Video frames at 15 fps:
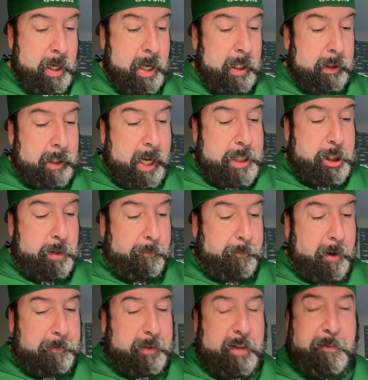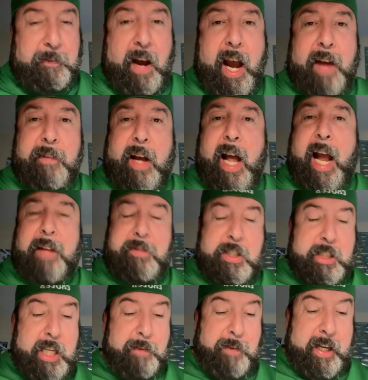Legend 55, I'll have to
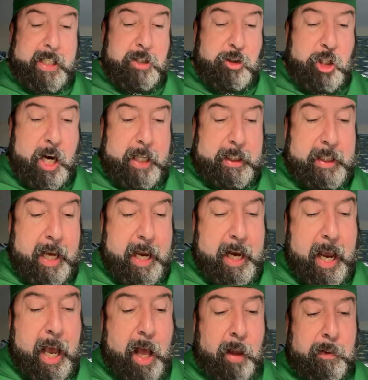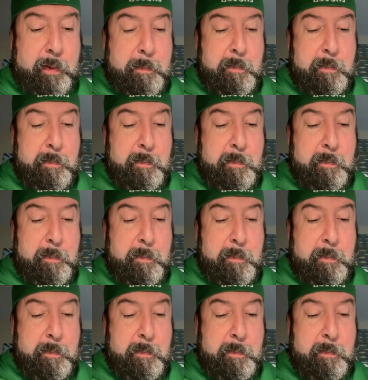see if I can check that out.